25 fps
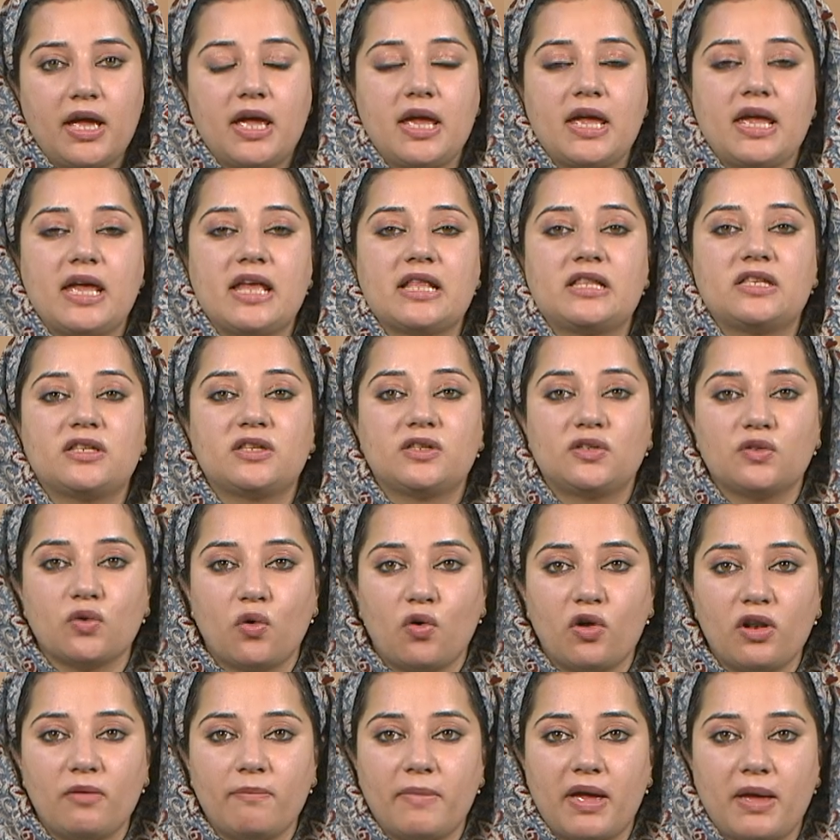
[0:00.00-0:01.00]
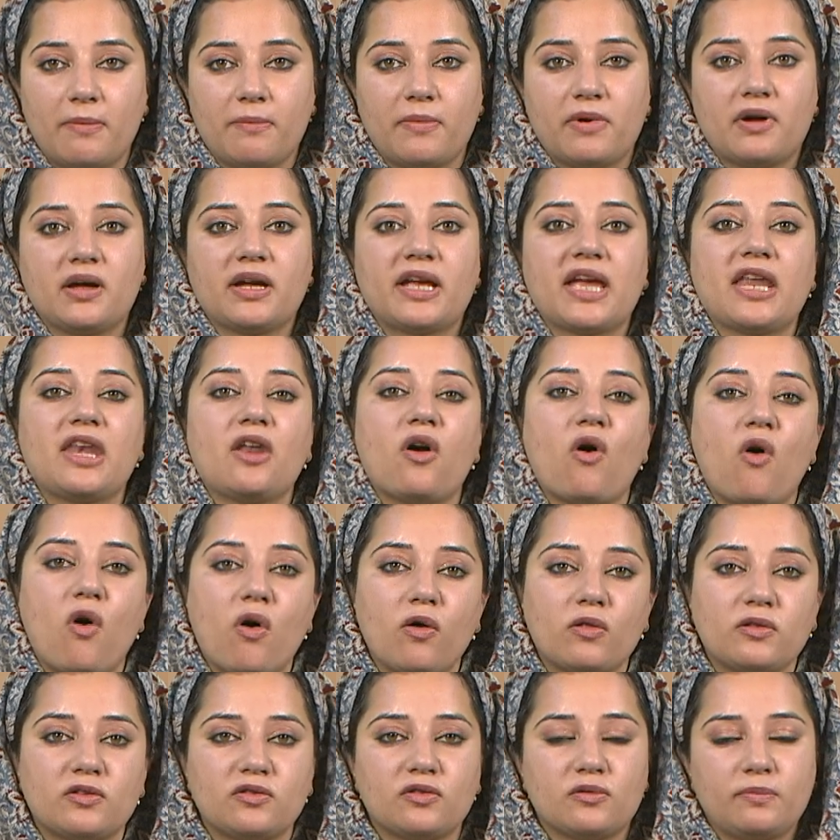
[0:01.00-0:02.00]
Its sole member can
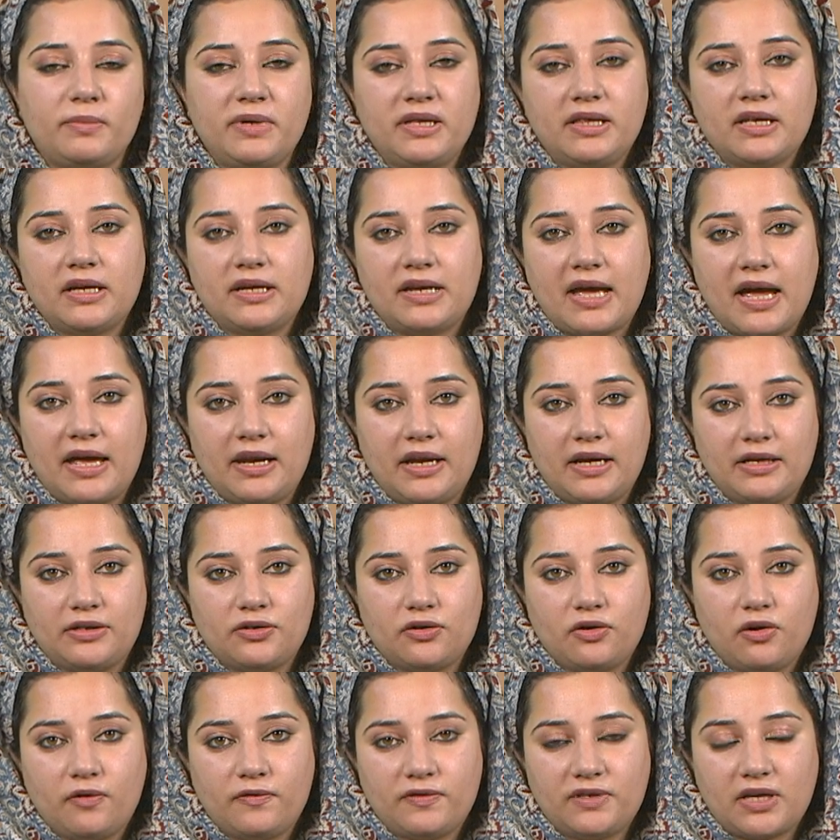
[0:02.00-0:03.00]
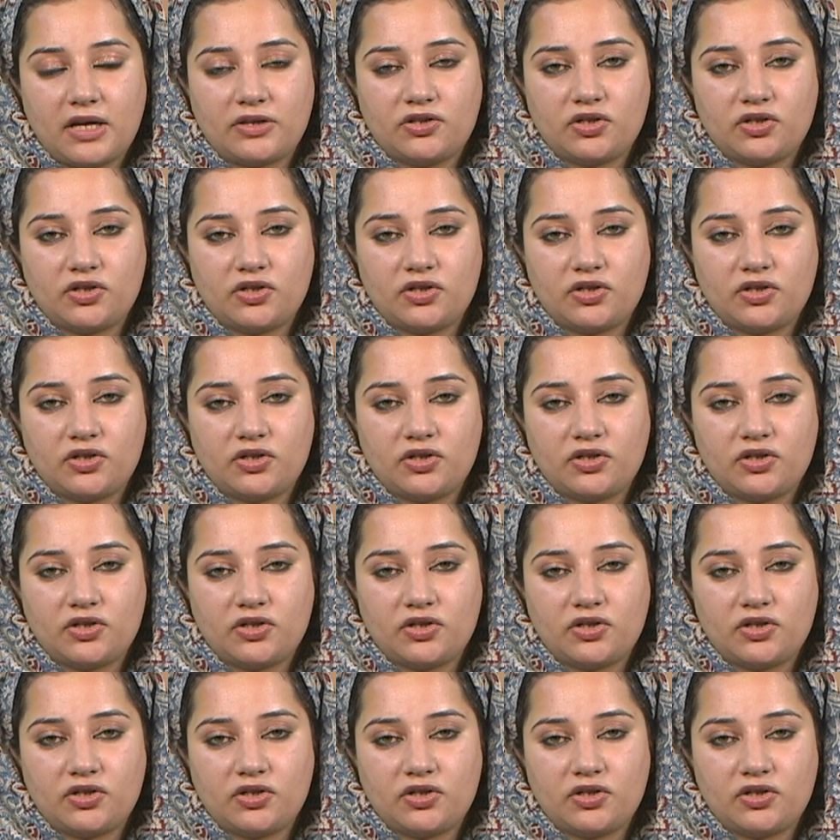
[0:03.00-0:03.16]
also be the director of such